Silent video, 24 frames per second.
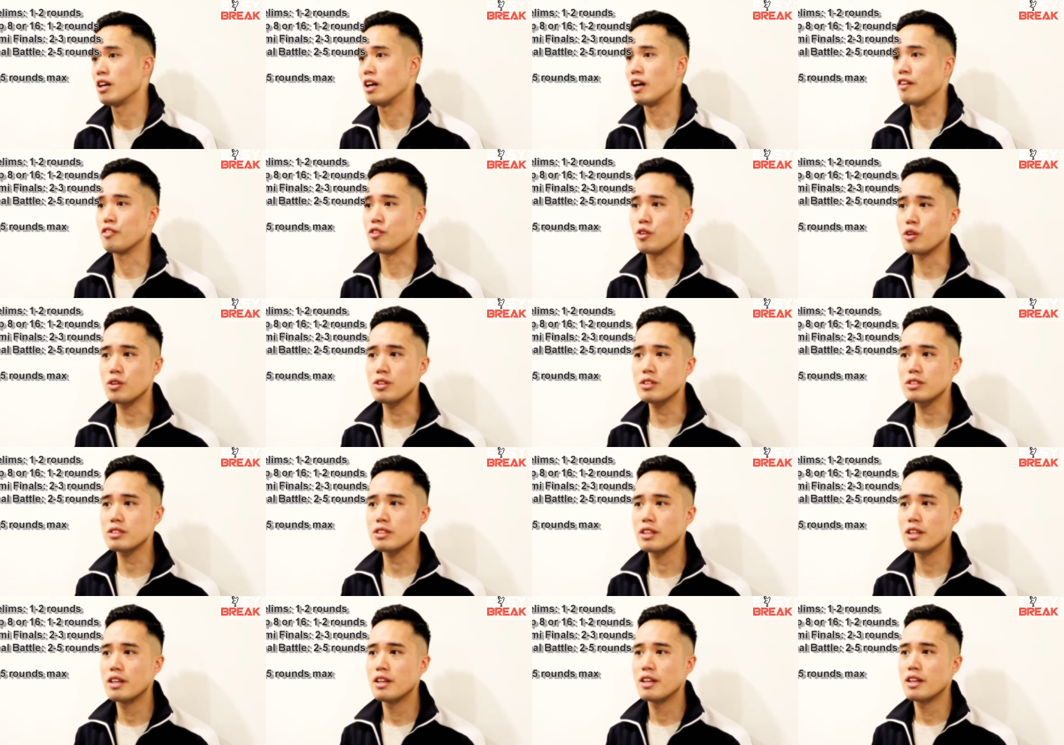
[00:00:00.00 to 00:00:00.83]
Of
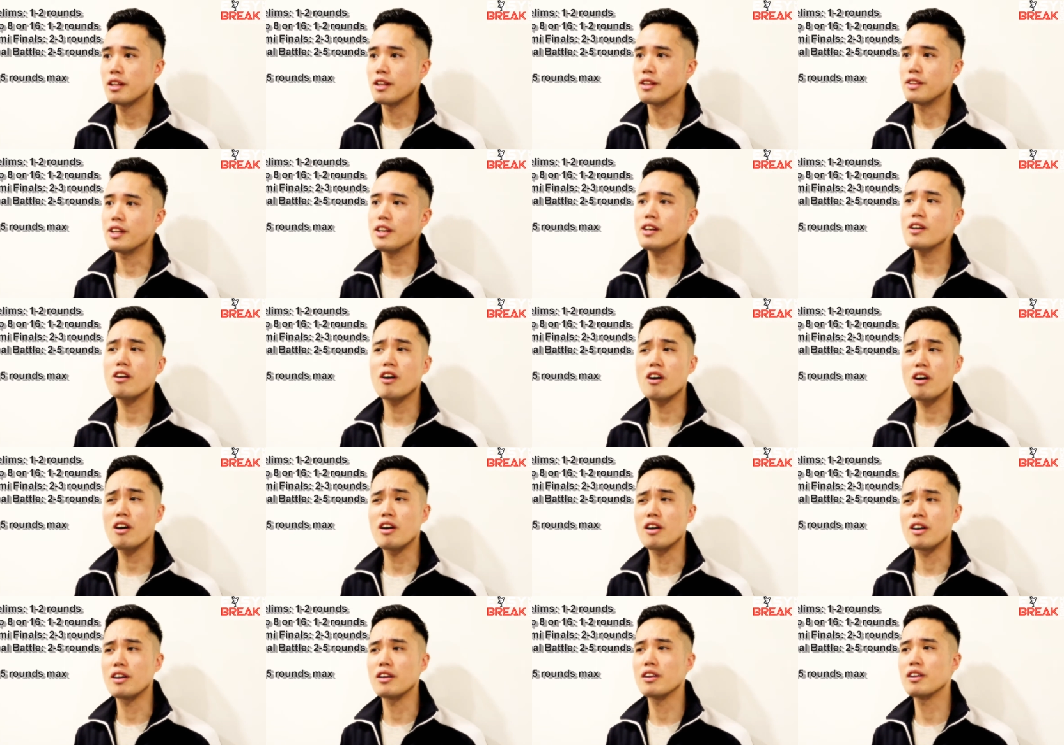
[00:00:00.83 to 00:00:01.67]
course, there
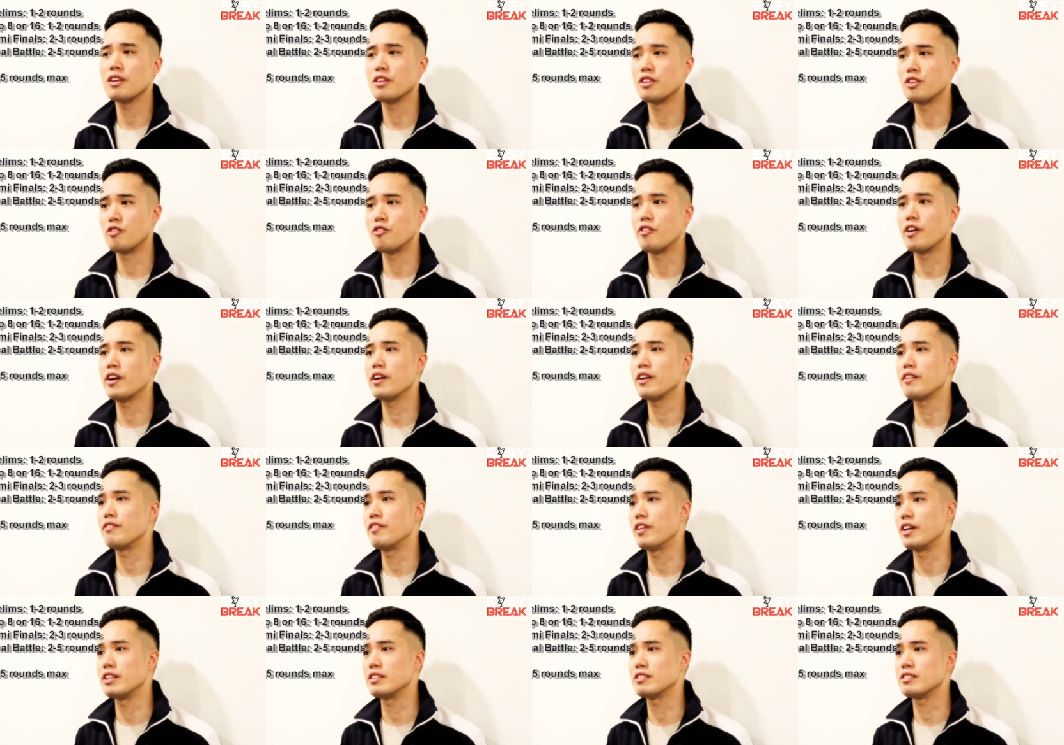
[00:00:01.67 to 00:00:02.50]
are the rare
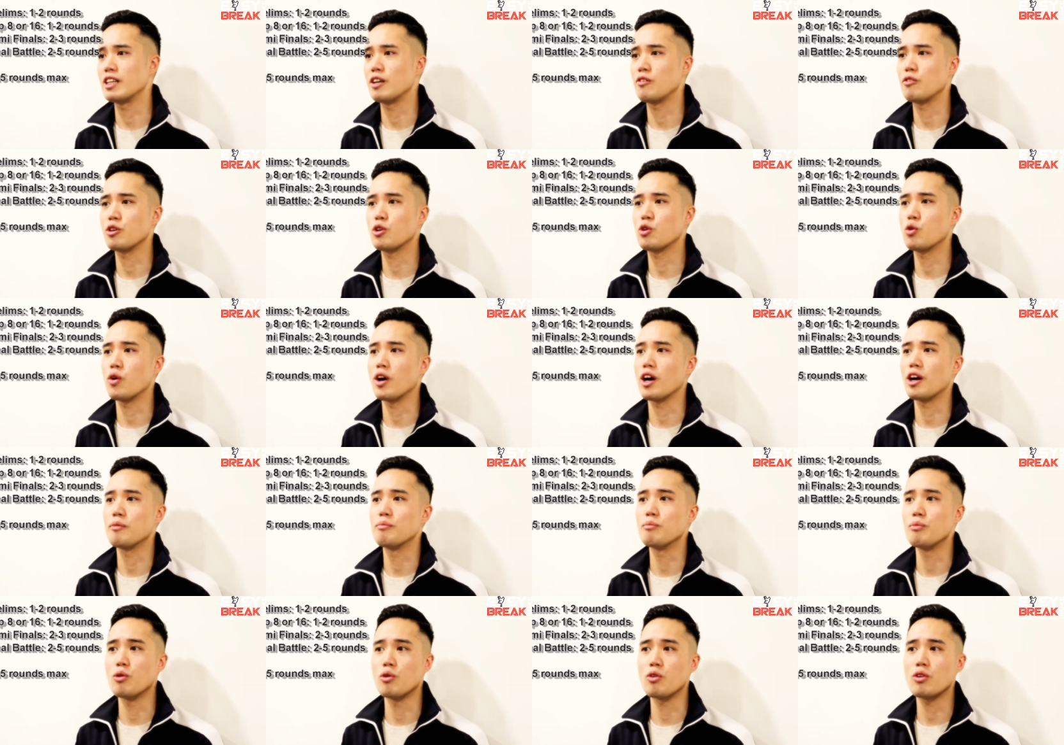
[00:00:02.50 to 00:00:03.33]
events that
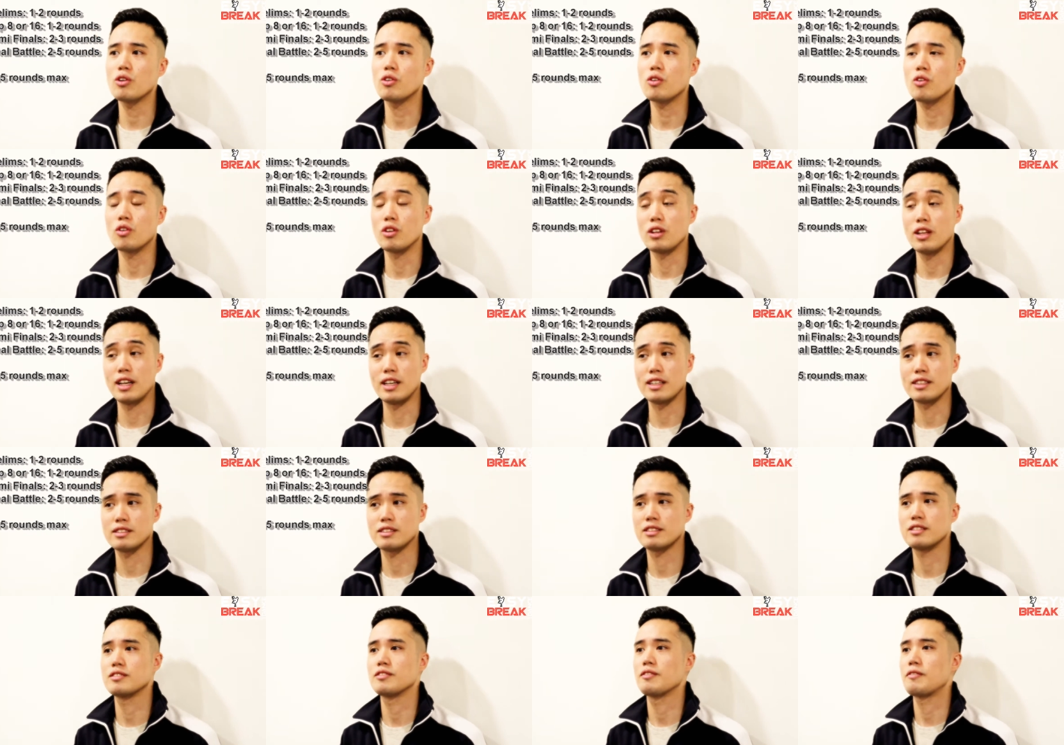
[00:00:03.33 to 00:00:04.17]
require more or
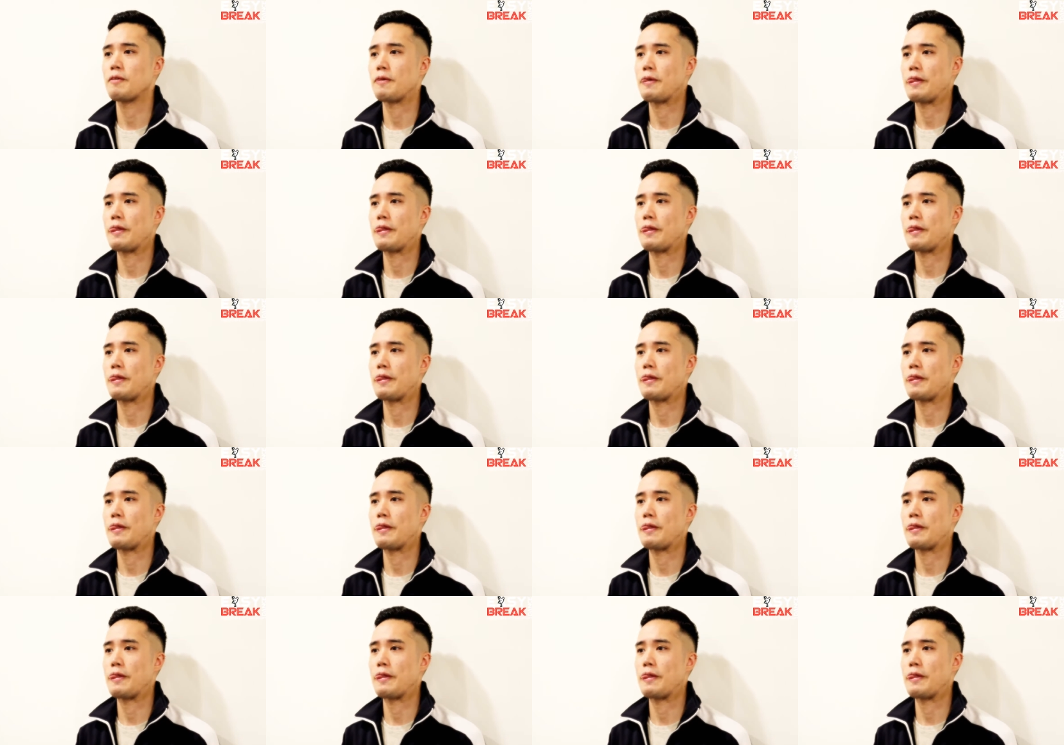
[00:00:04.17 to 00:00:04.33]
less.